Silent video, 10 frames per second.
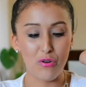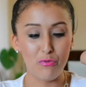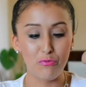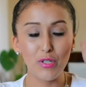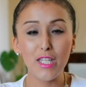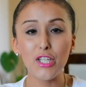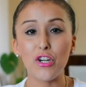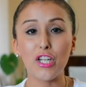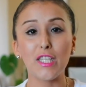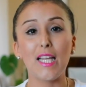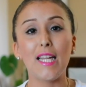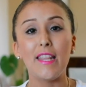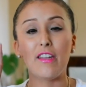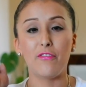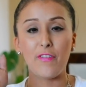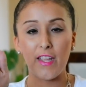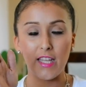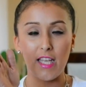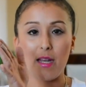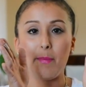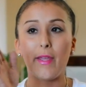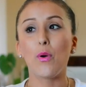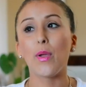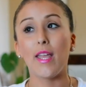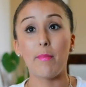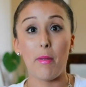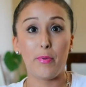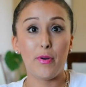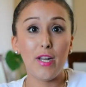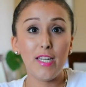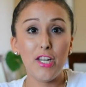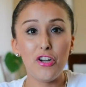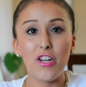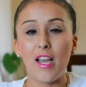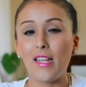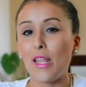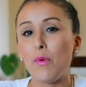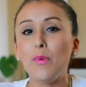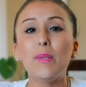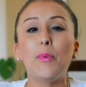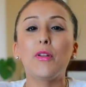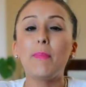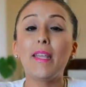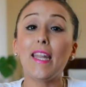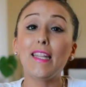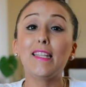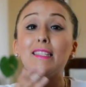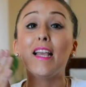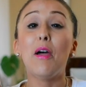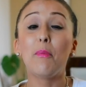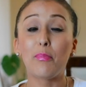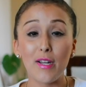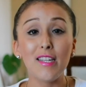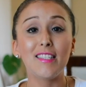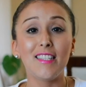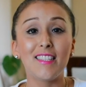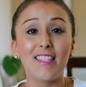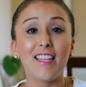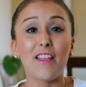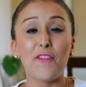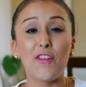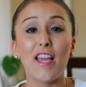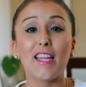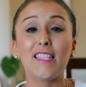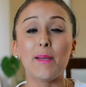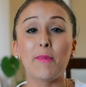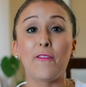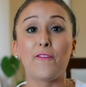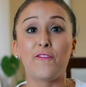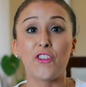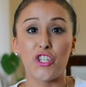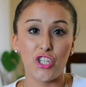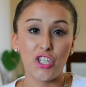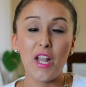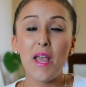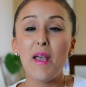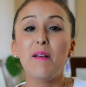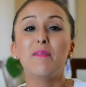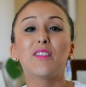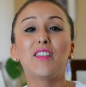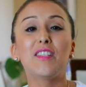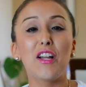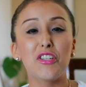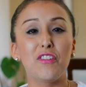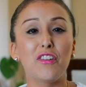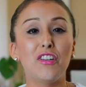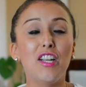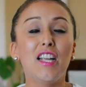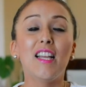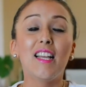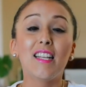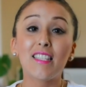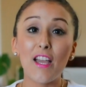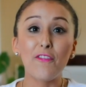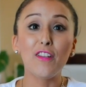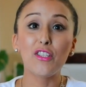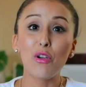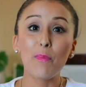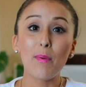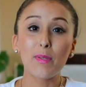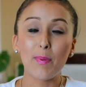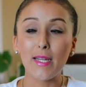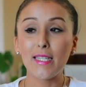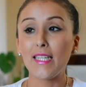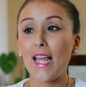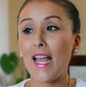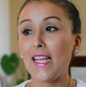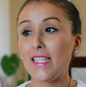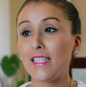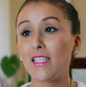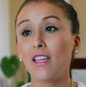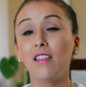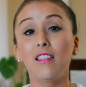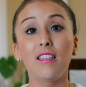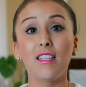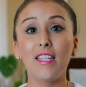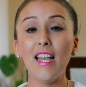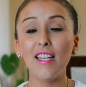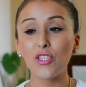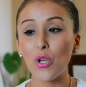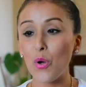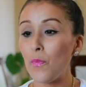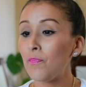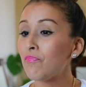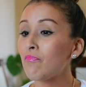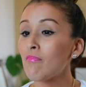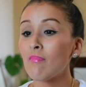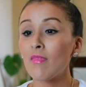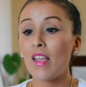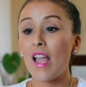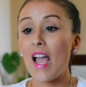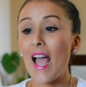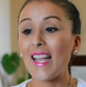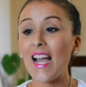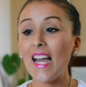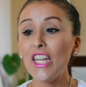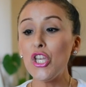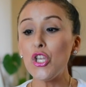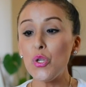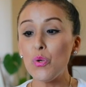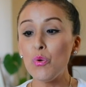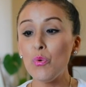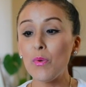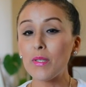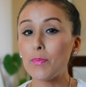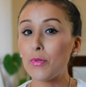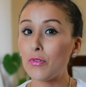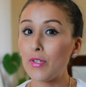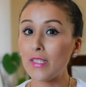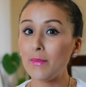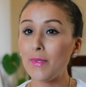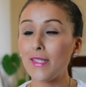A really dark line and then a faint line. I'm like, okay, am I pregnant or not? Like, what was the point of me getting this pregnancy stick if you're not gonna tell me for sure? So the doctor definitely told me I was pregnant and yeah, so I kind of knew I was pregnant